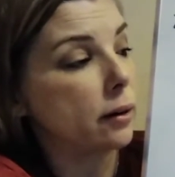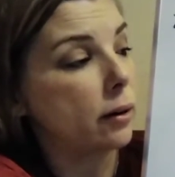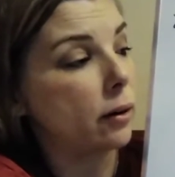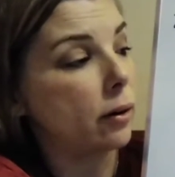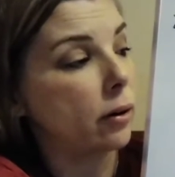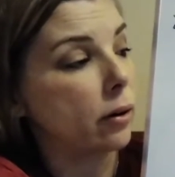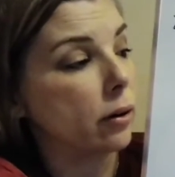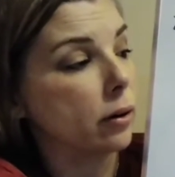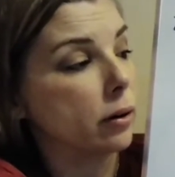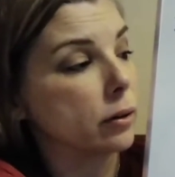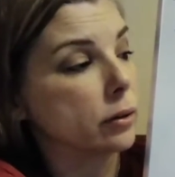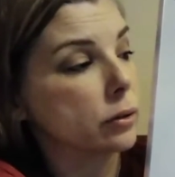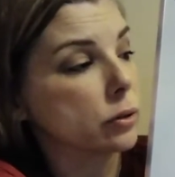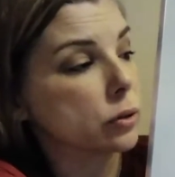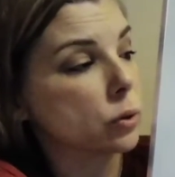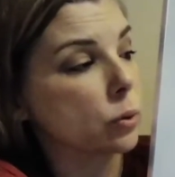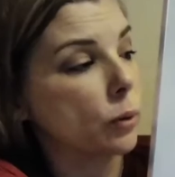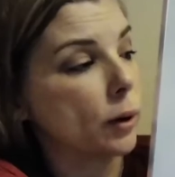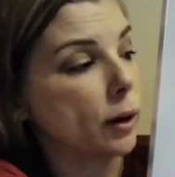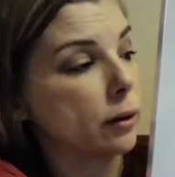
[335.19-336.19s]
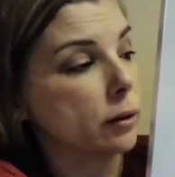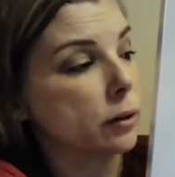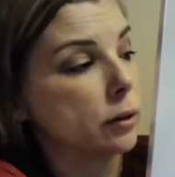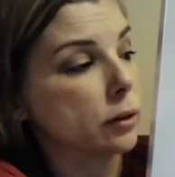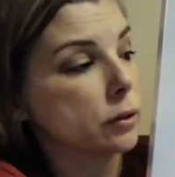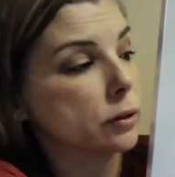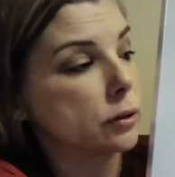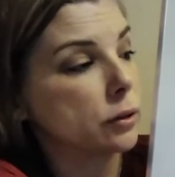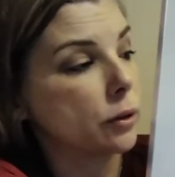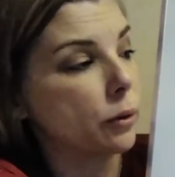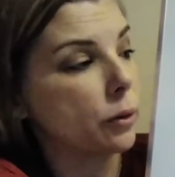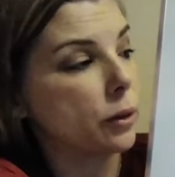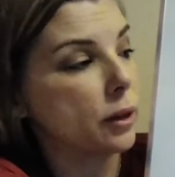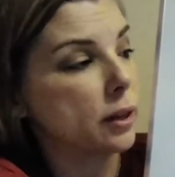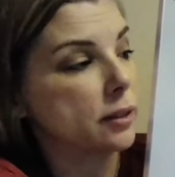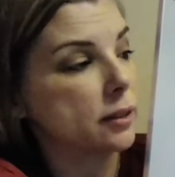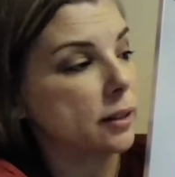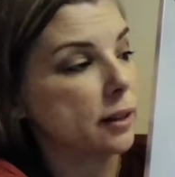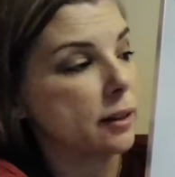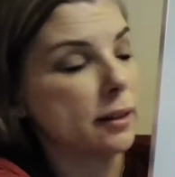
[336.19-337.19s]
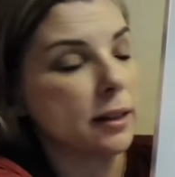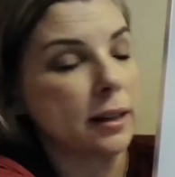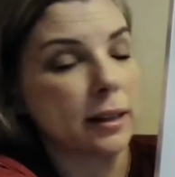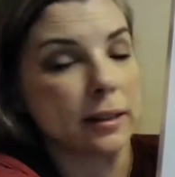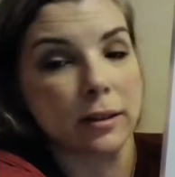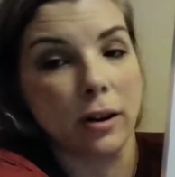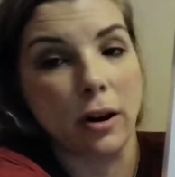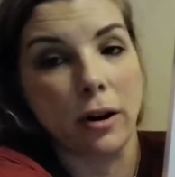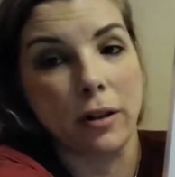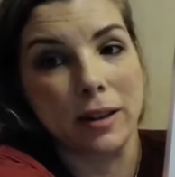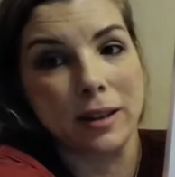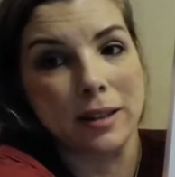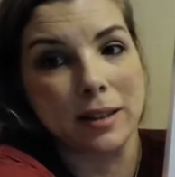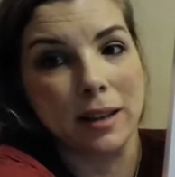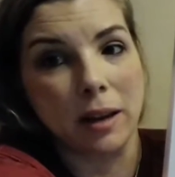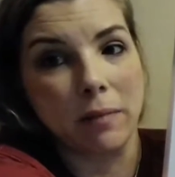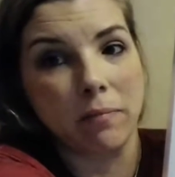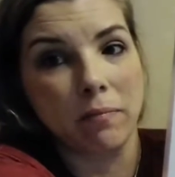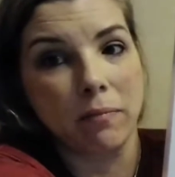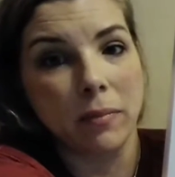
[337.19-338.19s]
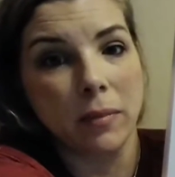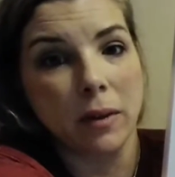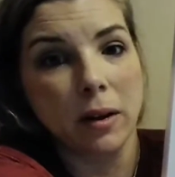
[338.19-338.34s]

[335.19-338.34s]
r squared. So this and this are the same.